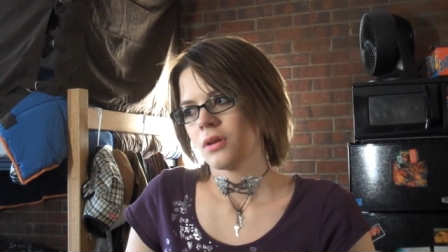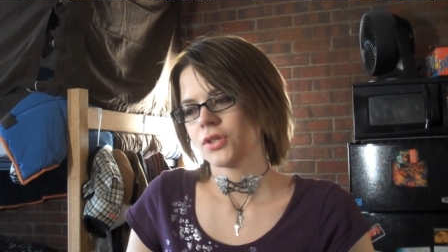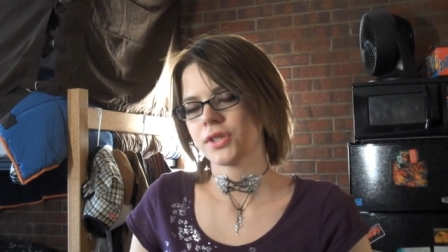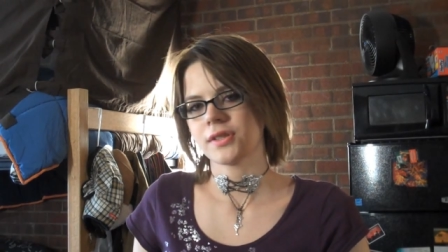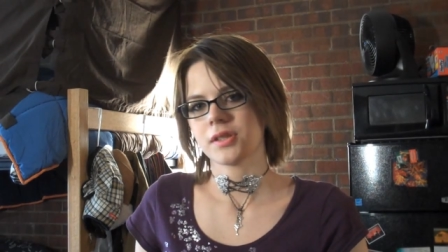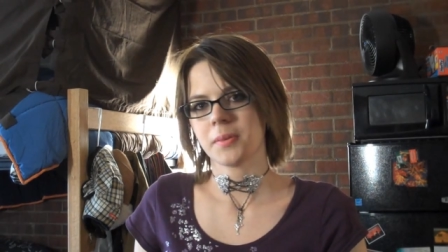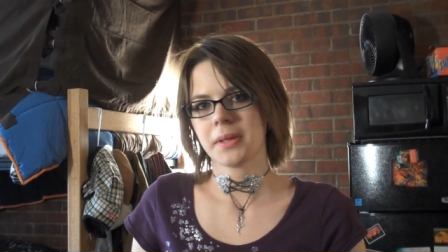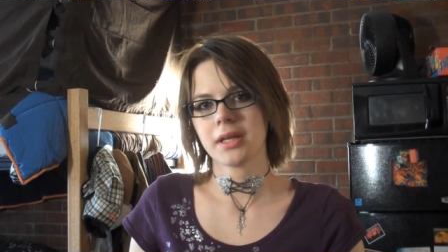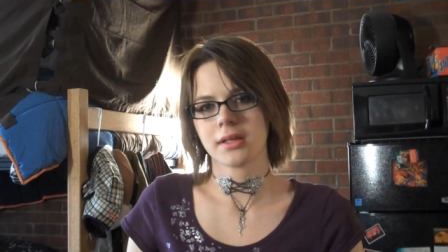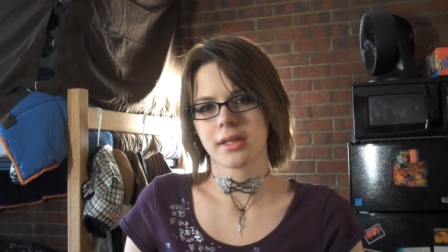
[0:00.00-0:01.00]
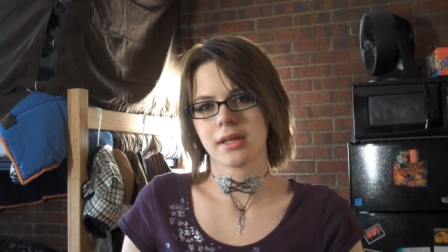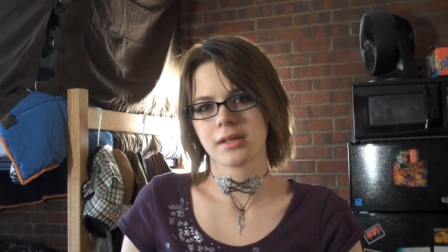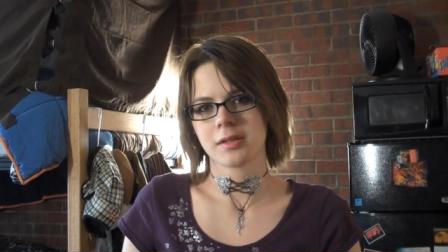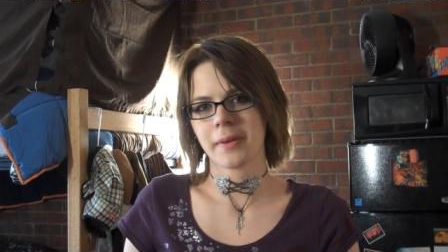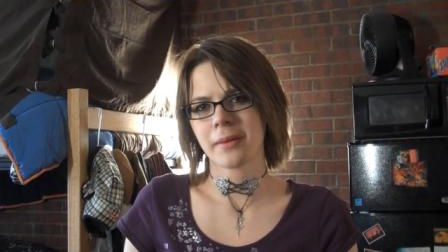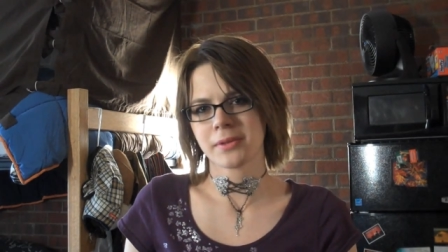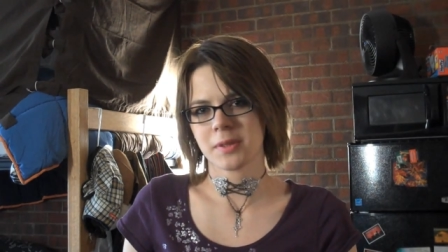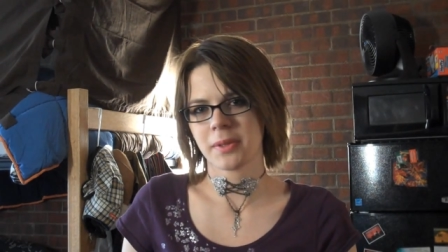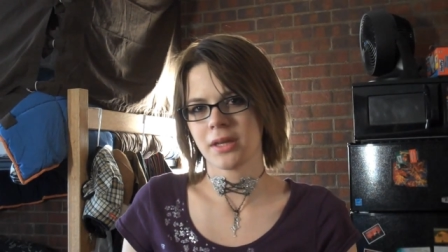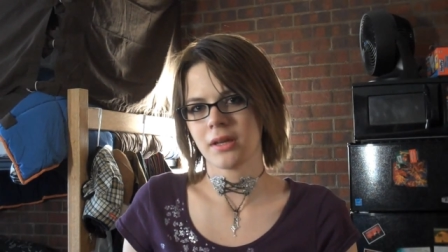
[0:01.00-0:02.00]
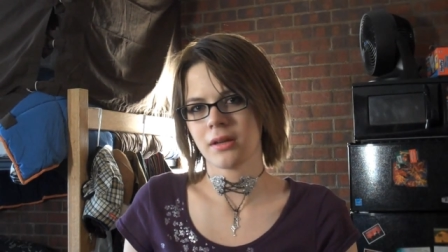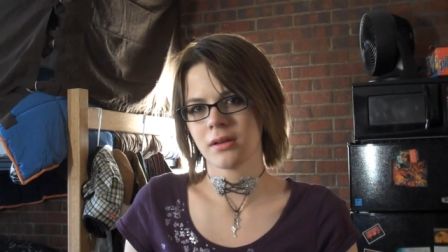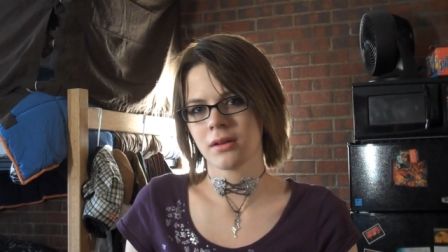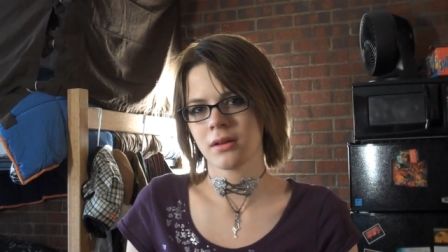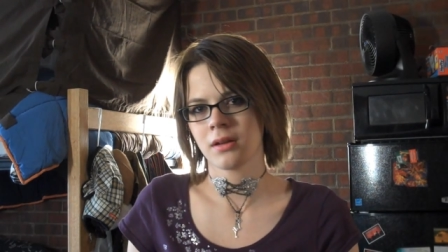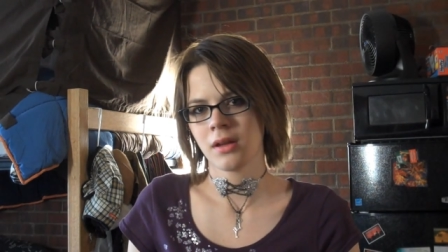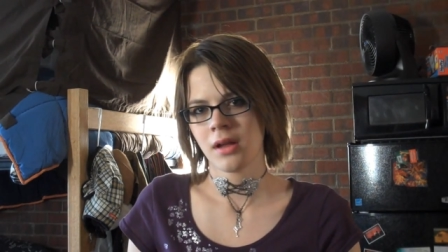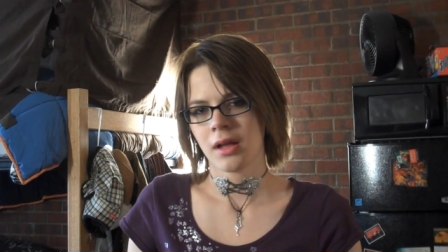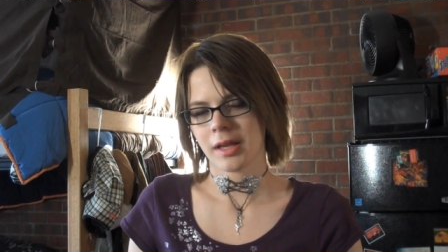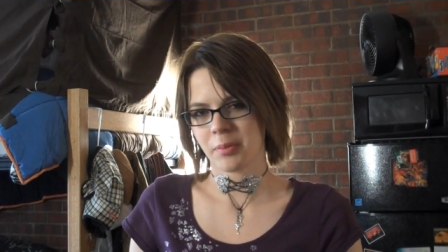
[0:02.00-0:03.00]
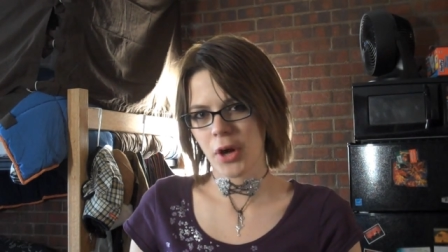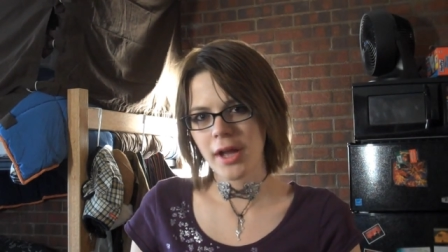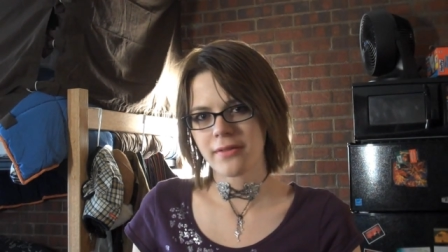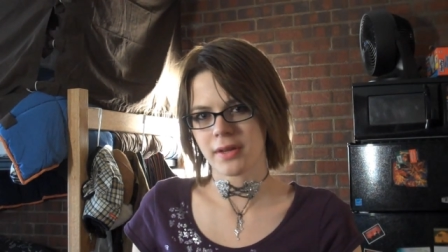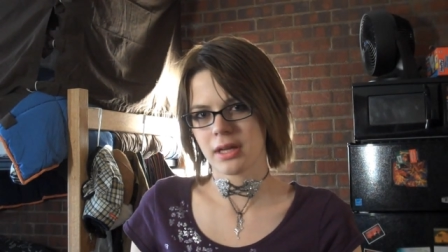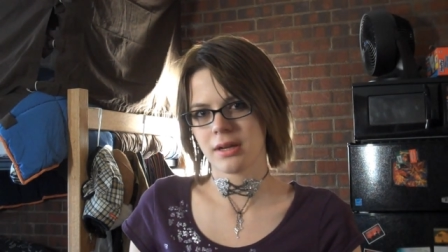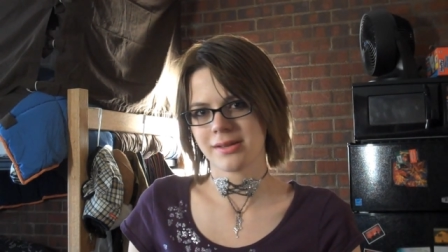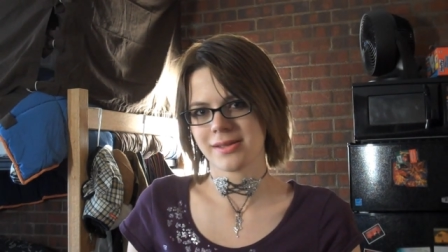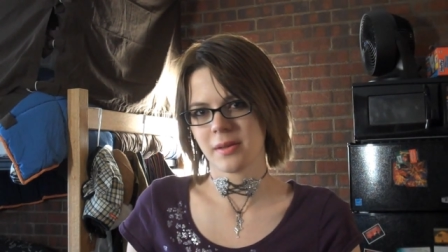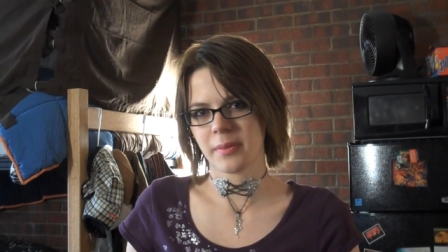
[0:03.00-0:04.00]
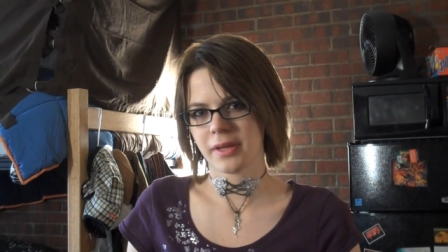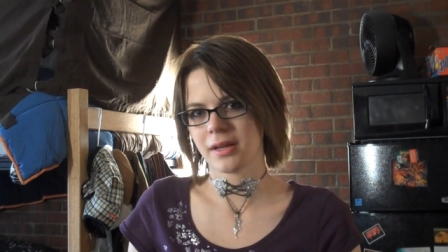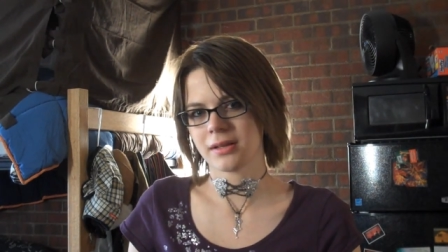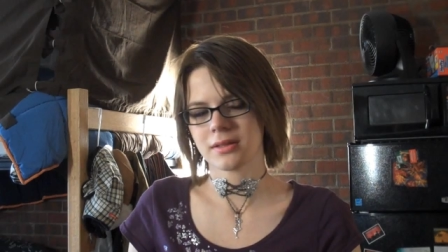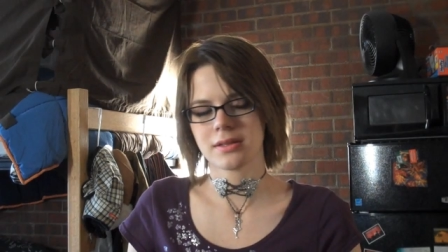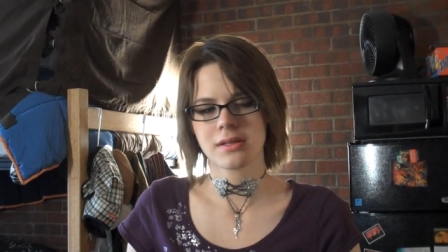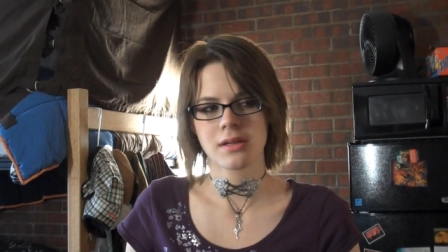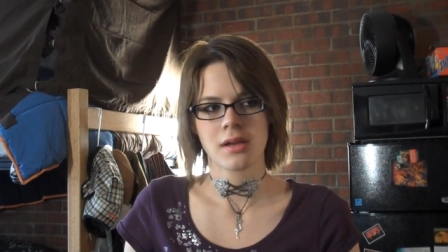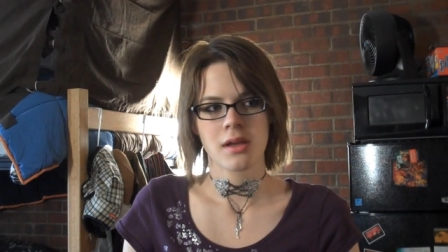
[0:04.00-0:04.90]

just to be able to be like private in some things.